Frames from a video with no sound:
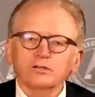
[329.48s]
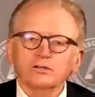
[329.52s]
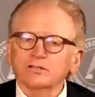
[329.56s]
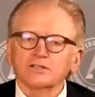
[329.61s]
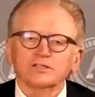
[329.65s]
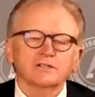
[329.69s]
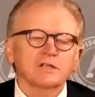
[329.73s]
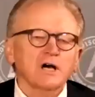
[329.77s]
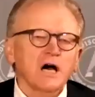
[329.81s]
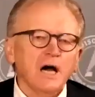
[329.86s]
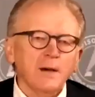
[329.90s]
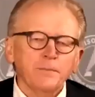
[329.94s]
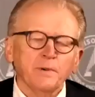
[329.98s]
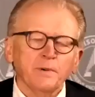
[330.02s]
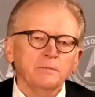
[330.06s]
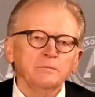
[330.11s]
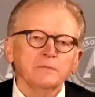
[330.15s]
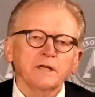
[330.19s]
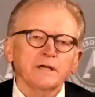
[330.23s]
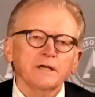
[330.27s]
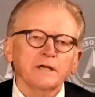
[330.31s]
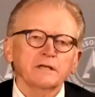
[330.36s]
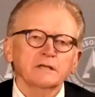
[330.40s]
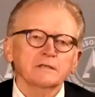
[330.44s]
you couldn't stop
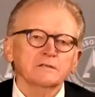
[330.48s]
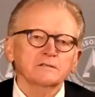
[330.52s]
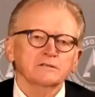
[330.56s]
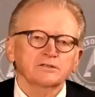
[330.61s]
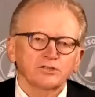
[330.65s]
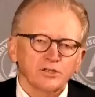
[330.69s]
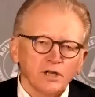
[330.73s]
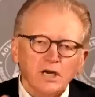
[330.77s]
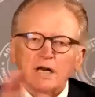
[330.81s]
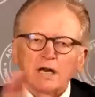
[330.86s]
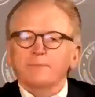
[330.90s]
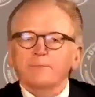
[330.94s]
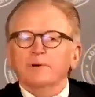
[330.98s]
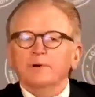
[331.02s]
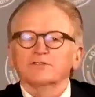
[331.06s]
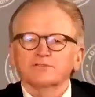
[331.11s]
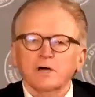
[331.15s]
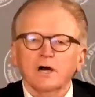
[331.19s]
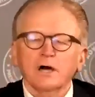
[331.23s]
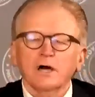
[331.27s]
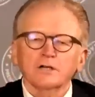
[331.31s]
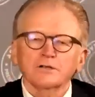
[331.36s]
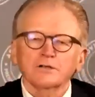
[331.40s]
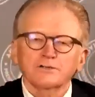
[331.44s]
him. Like, shut up,
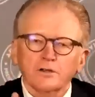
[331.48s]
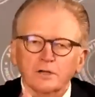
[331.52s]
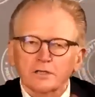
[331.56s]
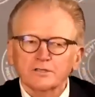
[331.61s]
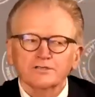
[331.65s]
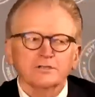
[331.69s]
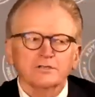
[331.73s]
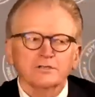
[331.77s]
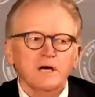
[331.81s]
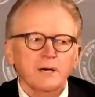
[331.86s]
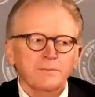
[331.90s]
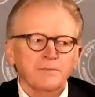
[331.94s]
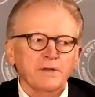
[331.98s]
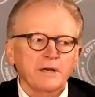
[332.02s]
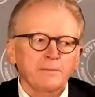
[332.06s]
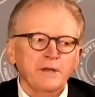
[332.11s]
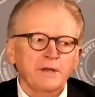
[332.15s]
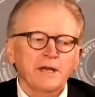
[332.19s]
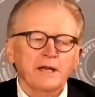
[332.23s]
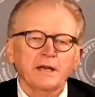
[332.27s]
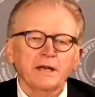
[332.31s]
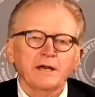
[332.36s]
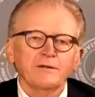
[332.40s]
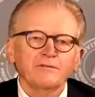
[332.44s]
I'll stop in a
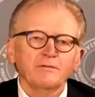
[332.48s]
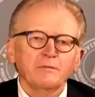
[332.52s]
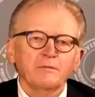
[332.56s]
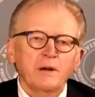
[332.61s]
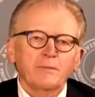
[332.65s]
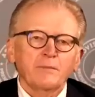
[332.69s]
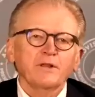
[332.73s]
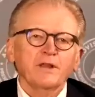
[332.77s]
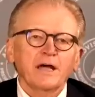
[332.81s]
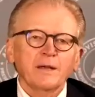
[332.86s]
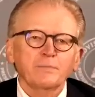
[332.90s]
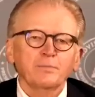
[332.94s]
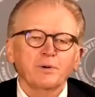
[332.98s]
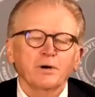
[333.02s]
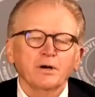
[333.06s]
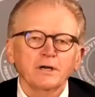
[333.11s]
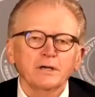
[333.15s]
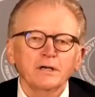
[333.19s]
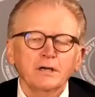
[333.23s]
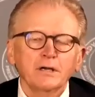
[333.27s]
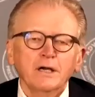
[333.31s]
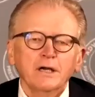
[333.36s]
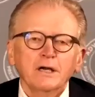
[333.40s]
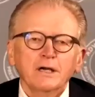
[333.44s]
minute. I remember that
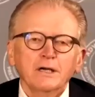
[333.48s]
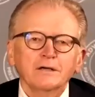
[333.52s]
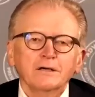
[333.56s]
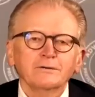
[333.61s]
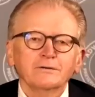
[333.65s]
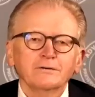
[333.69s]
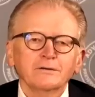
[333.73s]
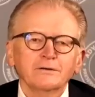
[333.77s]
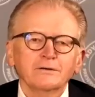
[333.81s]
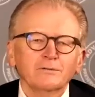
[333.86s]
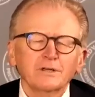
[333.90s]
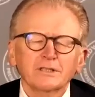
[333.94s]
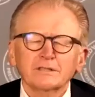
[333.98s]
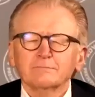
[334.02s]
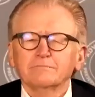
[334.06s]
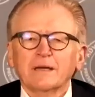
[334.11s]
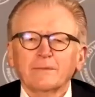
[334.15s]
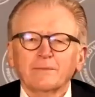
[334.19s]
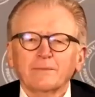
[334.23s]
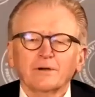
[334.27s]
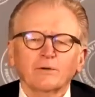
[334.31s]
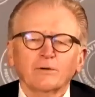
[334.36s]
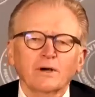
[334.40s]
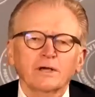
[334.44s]
part. It wasn't
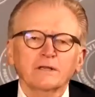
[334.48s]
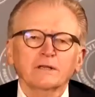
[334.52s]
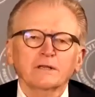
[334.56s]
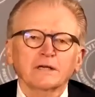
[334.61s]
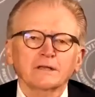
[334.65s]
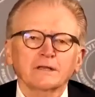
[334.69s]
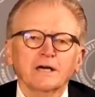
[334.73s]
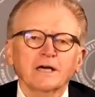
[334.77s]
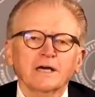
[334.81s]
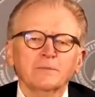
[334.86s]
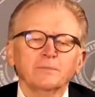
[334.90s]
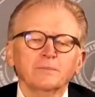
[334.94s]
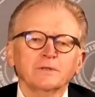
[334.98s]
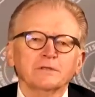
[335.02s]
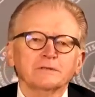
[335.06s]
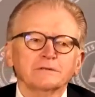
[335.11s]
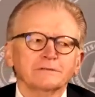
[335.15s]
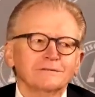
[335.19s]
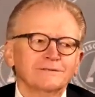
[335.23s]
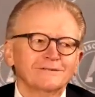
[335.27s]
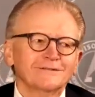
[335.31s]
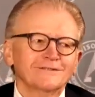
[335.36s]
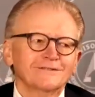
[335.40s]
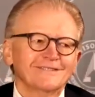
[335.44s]
maybe quite like that,
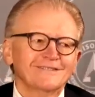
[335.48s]
but